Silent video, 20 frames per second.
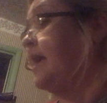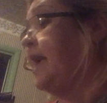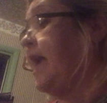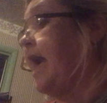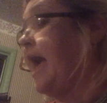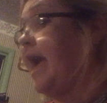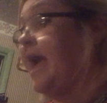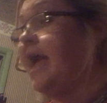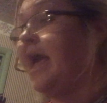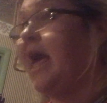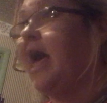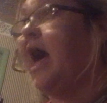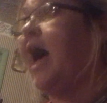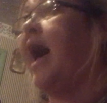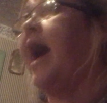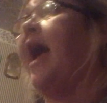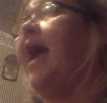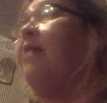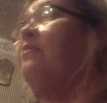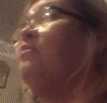Okay,
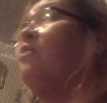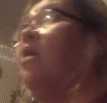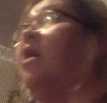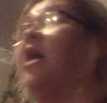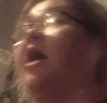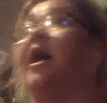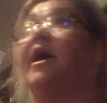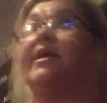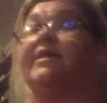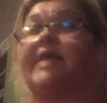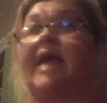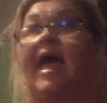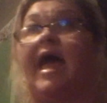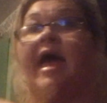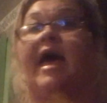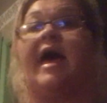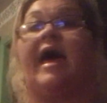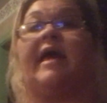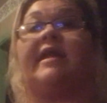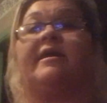I want
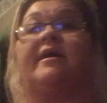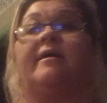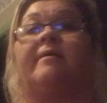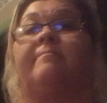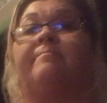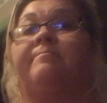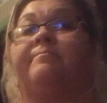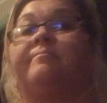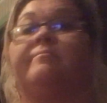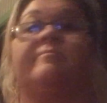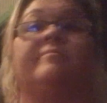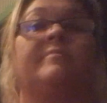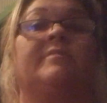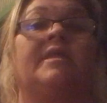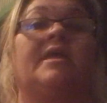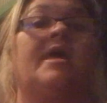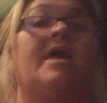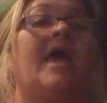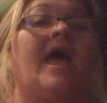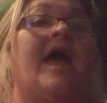Adam
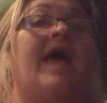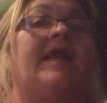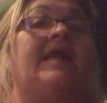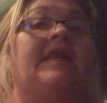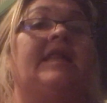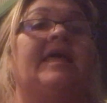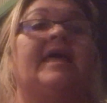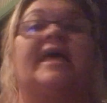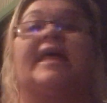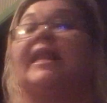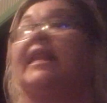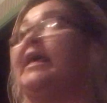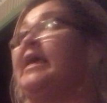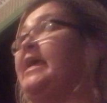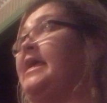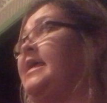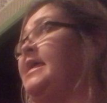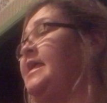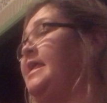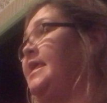and
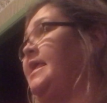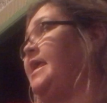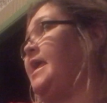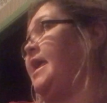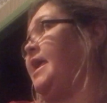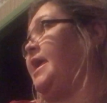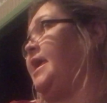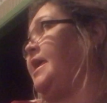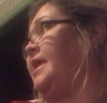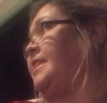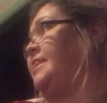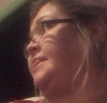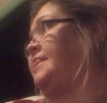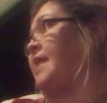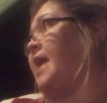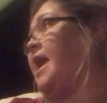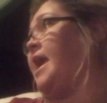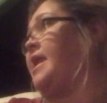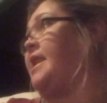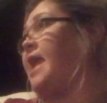Lily, Keith,
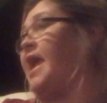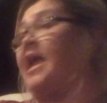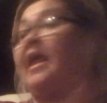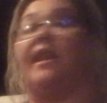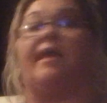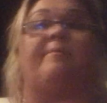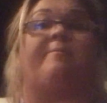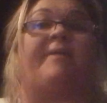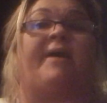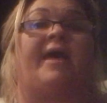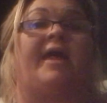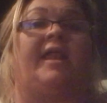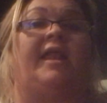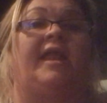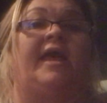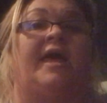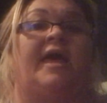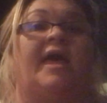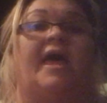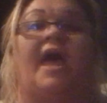and
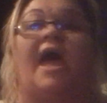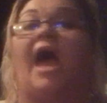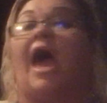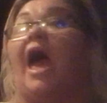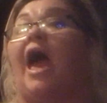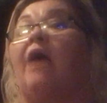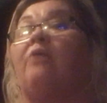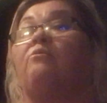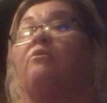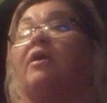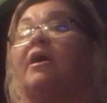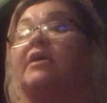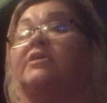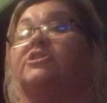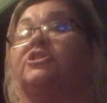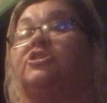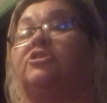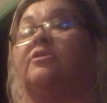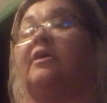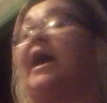Annabella. I
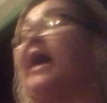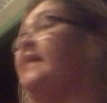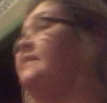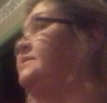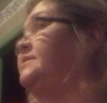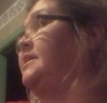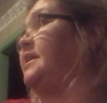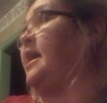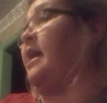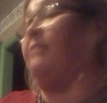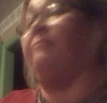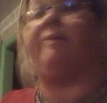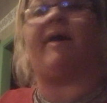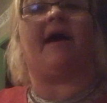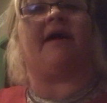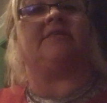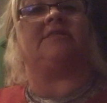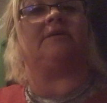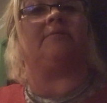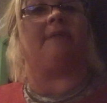want you guys to come
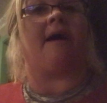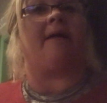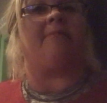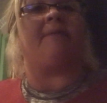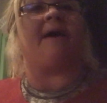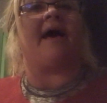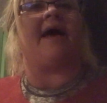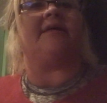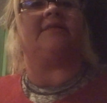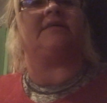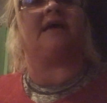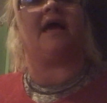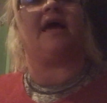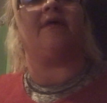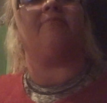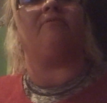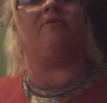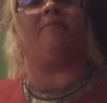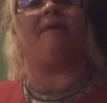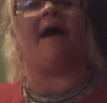back to my back
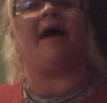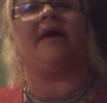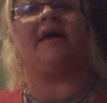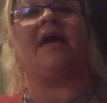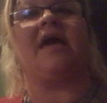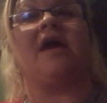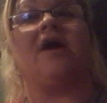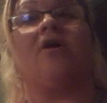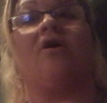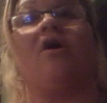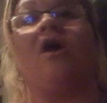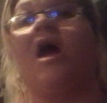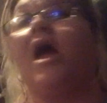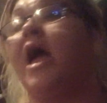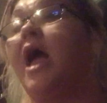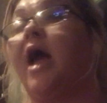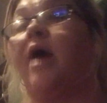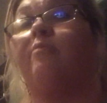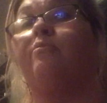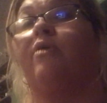table back here,
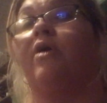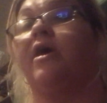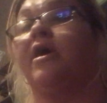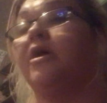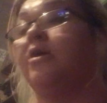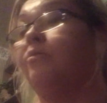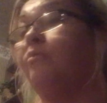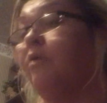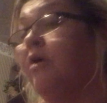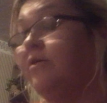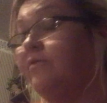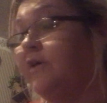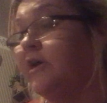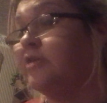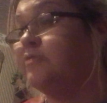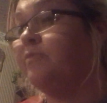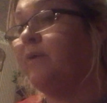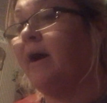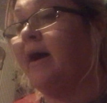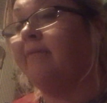and we're going to work
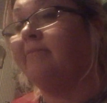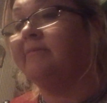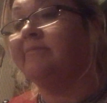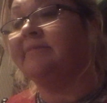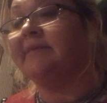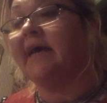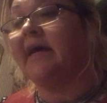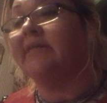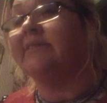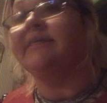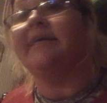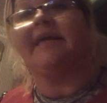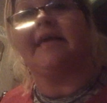those problems out